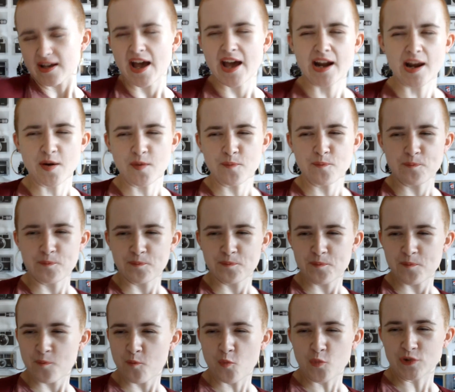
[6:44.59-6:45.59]
And I
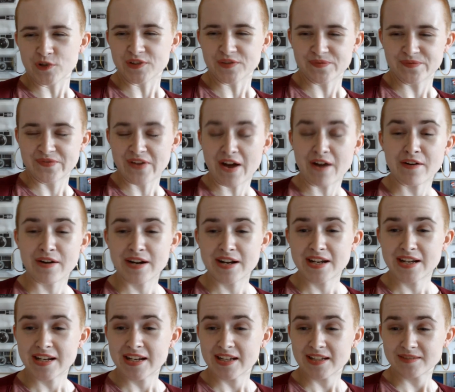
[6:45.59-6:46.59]
was
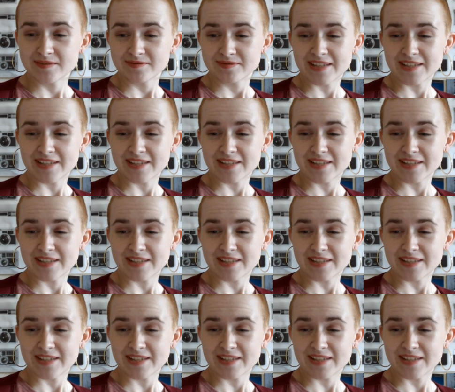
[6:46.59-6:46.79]
very